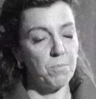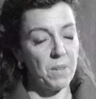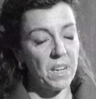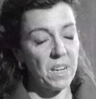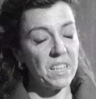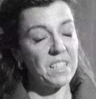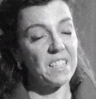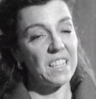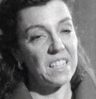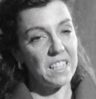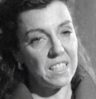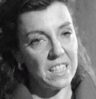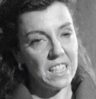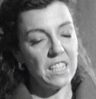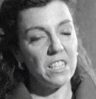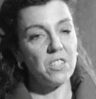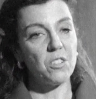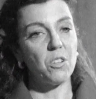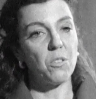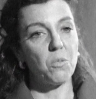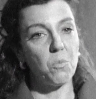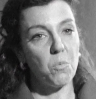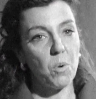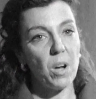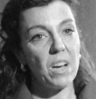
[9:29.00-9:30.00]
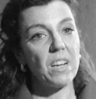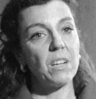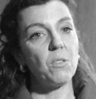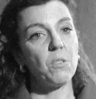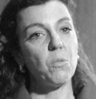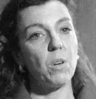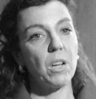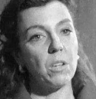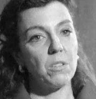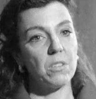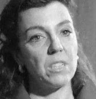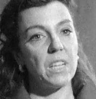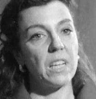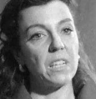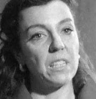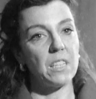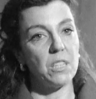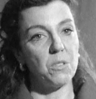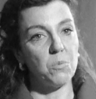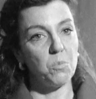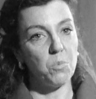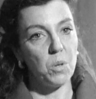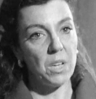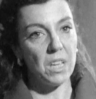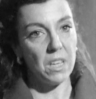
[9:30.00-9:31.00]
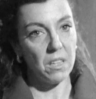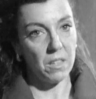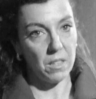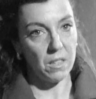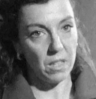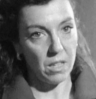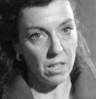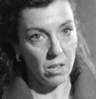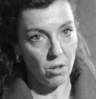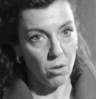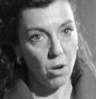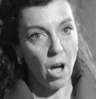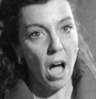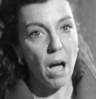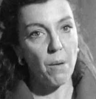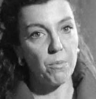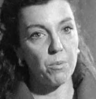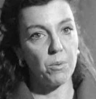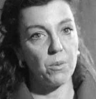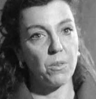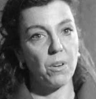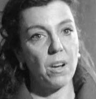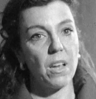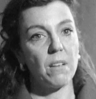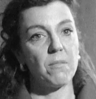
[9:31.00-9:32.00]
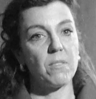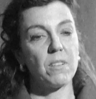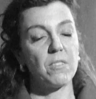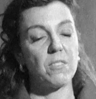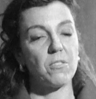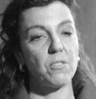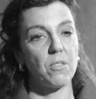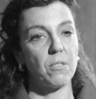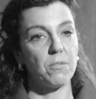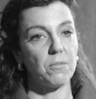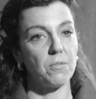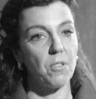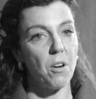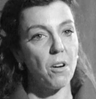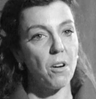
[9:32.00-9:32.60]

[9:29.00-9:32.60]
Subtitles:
present in or very well connected with upper levels of